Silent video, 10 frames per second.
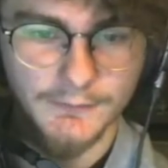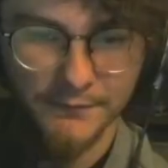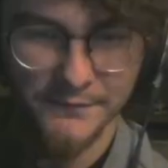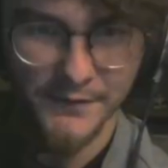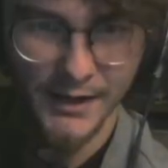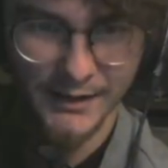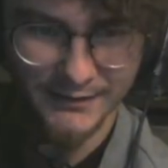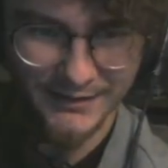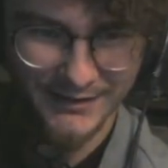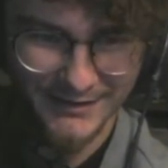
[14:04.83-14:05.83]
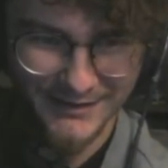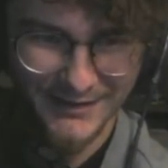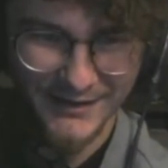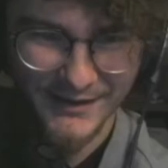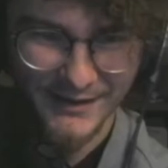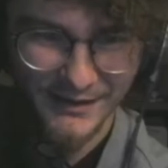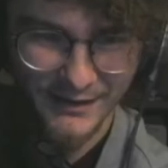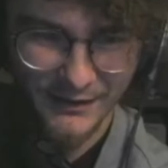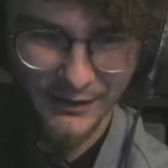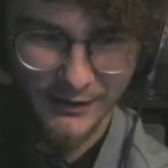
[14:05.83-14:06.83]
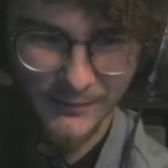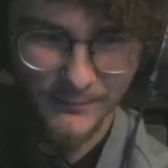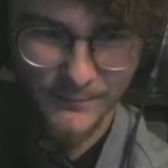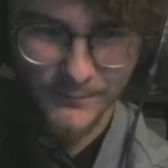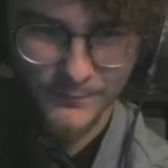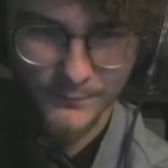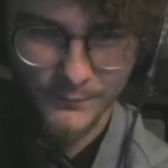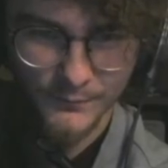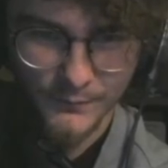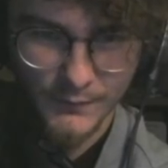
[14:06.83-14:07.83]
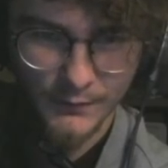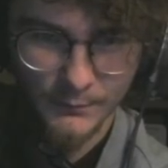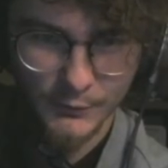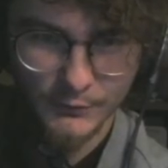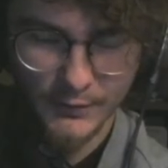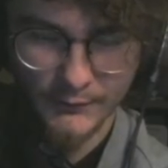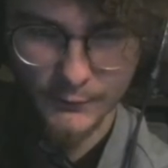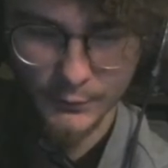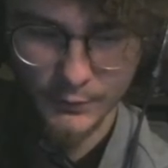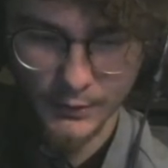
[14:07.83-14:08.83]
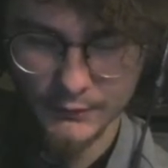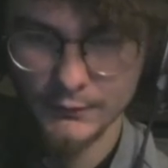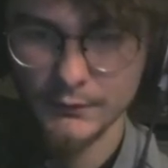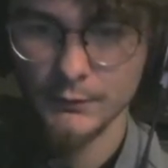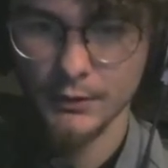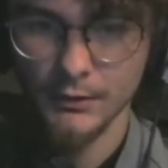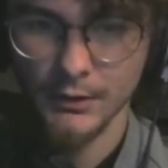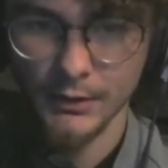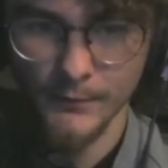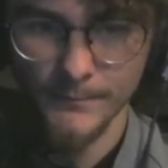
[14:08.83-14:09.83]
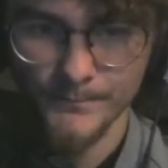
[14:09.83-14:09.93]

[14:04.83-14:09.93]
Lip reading: Find. Motion graphics folder location. So we go to here.